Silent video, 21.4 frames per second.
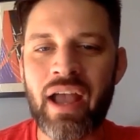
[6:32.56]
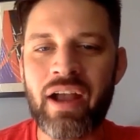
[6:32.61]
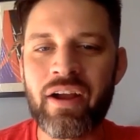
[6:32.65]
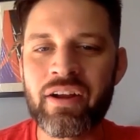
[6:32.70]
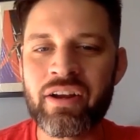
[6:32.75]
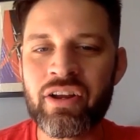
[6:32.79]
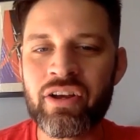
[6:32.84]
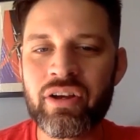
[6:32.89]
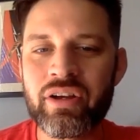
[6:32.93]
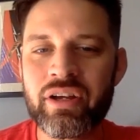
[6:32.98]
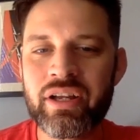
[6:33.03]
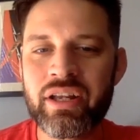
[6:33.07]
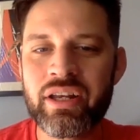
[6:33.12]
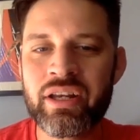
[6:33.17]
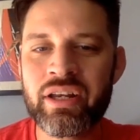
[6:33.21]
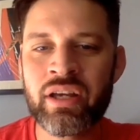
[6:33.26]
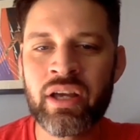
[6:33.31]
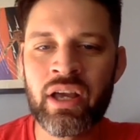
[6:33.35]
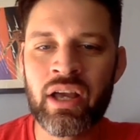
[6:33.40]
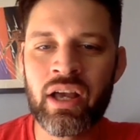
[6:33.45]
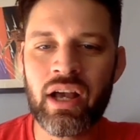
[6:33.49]

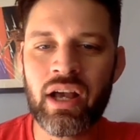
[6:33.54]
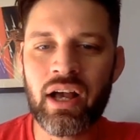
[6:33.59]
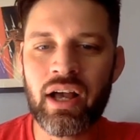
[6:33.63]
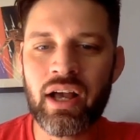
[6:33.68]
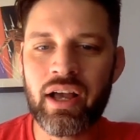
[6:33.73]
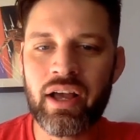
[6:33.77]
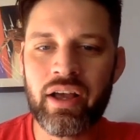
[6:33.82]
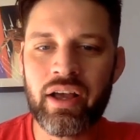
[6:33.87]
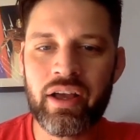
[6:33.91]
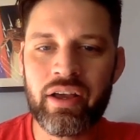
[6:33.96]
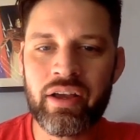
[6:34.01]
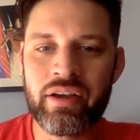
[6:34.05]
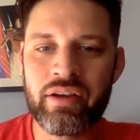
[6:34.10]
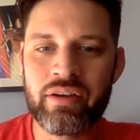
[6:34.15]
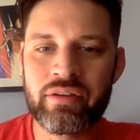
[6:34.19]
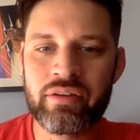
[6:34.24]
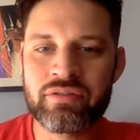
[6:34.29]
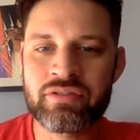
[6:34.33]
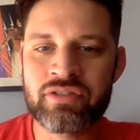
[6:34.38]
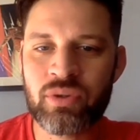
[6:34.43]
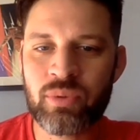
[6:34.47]
Parenthood,
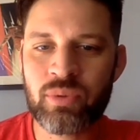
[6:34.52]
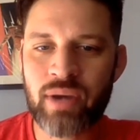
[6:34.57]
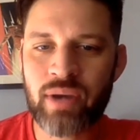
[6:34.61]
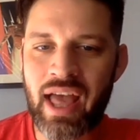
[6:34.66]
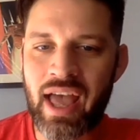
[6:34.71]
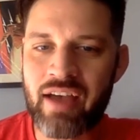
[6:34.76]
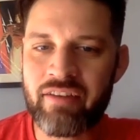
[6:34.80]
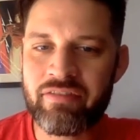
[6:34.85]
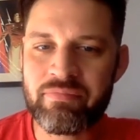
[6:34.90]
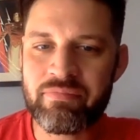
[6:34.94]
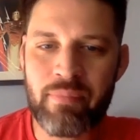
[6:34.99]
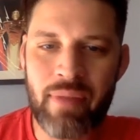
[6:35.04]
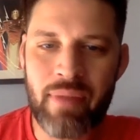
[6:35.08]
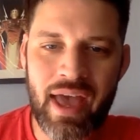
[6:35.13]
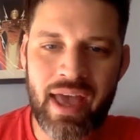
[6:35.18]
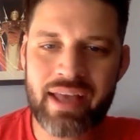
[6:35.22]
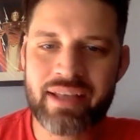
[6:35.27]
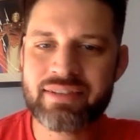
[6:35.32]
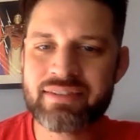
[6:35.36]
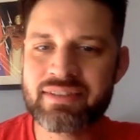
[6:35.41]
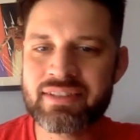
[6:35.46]
uh, Two and a Half
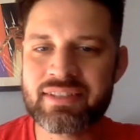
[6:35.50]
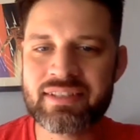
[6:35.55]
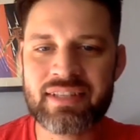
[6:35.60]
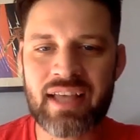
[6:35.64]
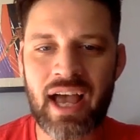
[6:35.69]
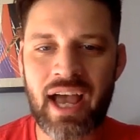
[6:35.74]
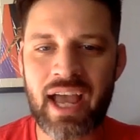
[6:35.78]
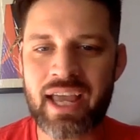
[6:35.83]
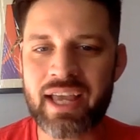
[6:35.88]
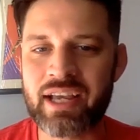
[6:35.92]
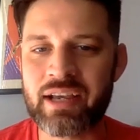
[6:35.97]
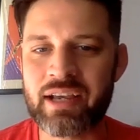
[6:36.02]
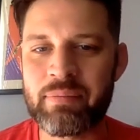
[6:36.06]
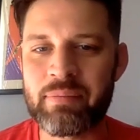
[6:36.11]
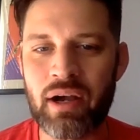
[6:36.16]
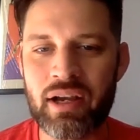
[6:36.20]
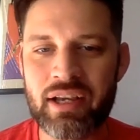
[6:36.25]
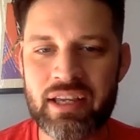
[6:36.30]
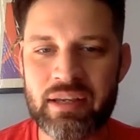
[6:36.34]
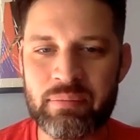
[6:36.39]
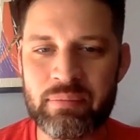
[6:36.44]
Men, Psych,
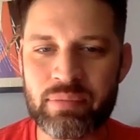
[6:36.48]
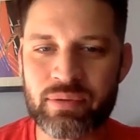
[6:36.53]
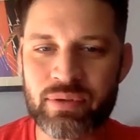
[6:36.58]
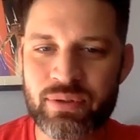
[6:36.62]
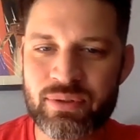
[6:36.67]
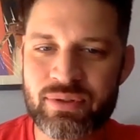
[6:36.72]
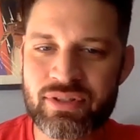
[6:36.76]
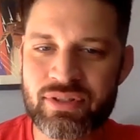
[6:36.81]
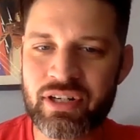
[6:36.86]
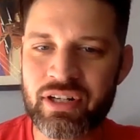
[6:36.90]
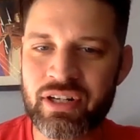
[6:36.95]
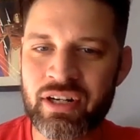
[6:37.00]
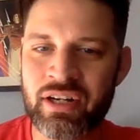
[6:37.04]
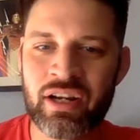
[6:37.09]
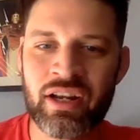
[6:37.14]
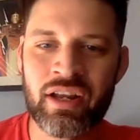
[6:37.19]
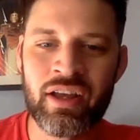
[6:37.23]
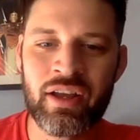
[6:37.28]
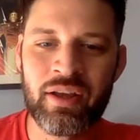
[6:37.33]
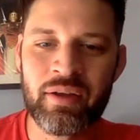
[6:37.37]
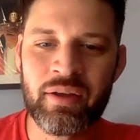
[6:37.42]
Punky Brewster.